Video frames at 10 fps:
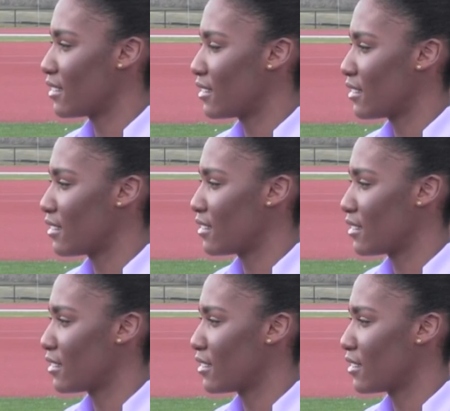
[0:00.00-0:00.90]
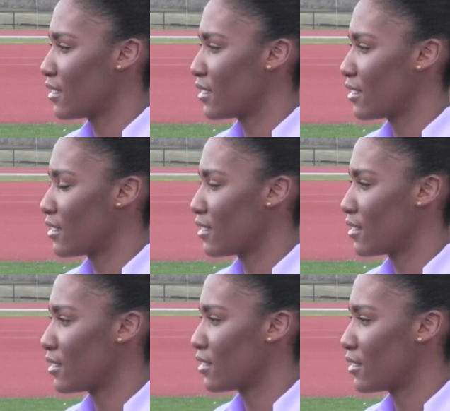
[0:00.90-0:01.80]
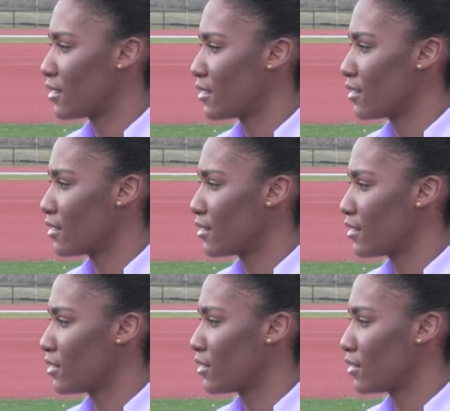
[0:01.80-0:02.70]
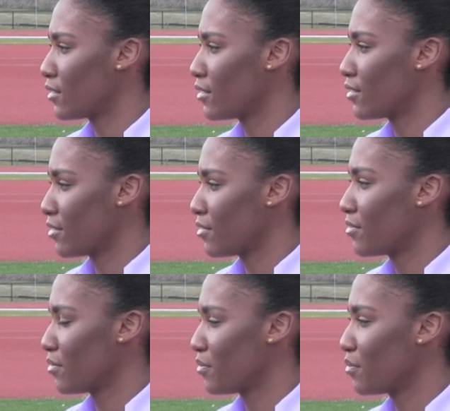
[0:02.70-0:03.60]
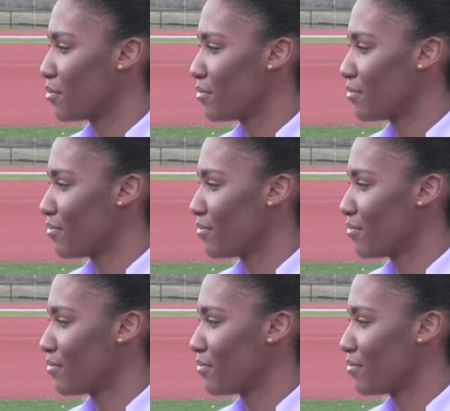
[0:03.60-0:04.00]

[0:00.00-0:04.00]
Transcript: (silent)